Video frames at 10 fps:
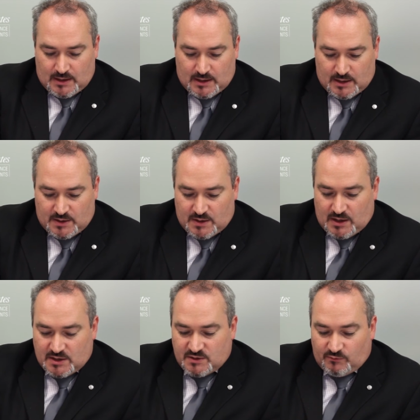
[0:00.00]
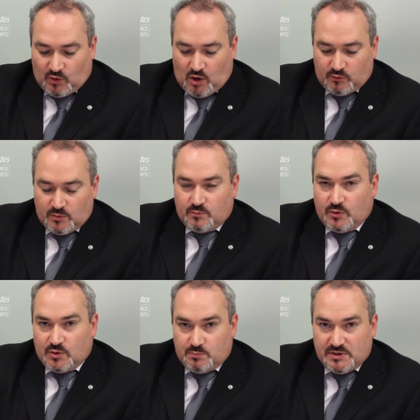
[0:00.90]
Uh, his
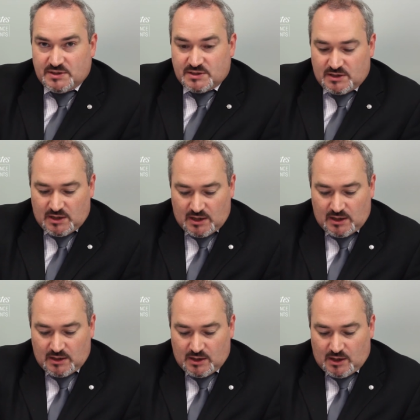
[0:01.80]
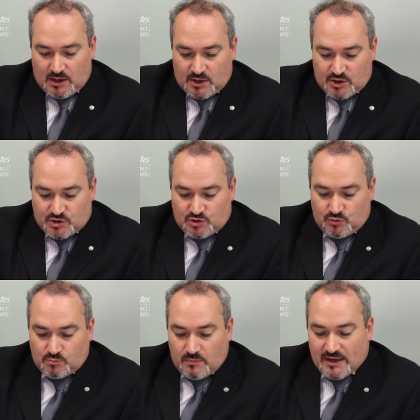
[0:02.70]
involvement with the BCA the
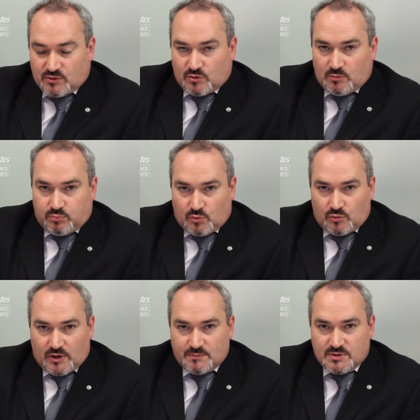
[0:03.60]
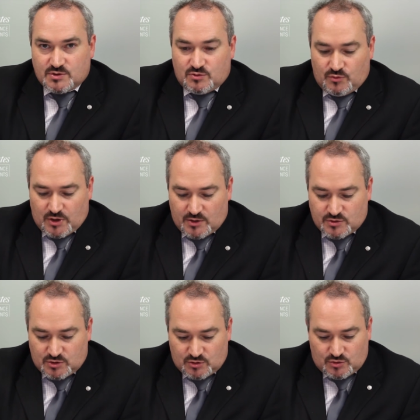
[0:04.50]
student mentoring program since
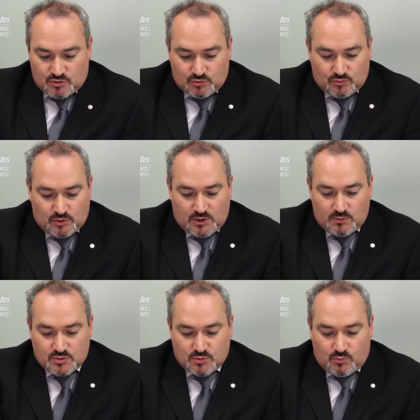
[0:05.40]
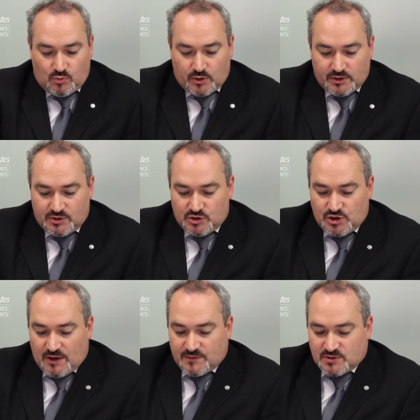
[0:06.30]
2002. He was awarded the
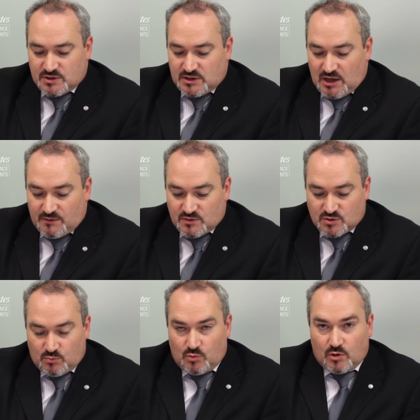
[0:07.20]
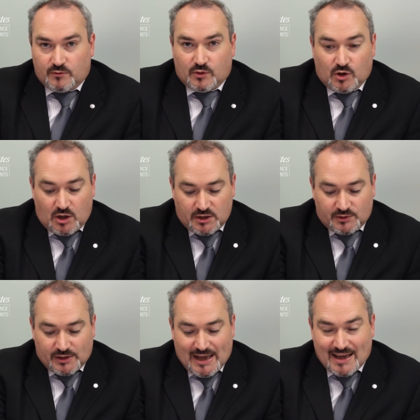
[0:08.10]
Jefferson Davis Award for
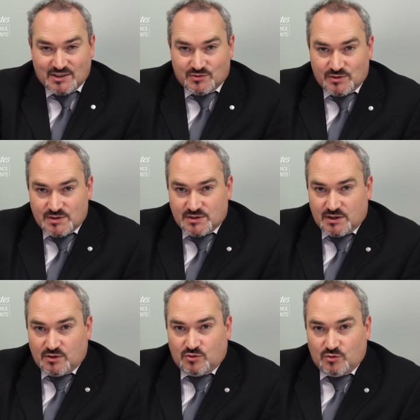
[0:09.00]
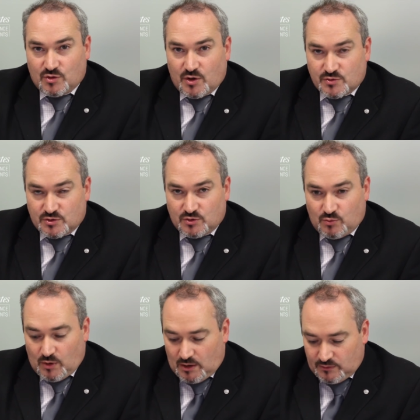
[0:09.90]
Culinary Excellence in
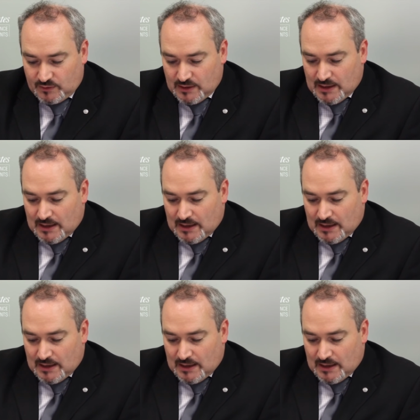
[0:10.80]
2012.